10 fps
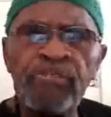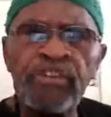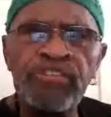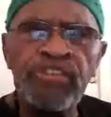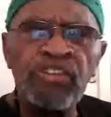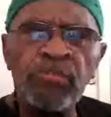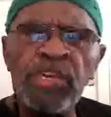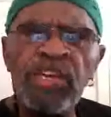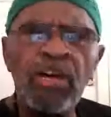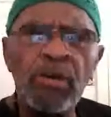to 6
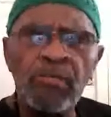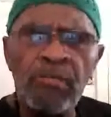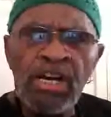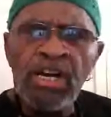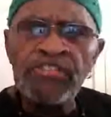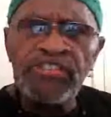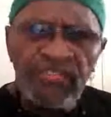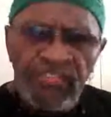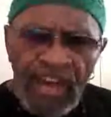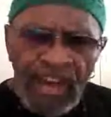p.m.,
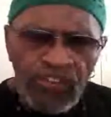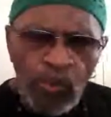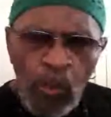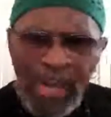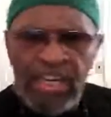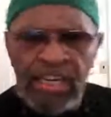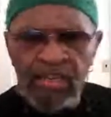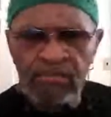six days a week,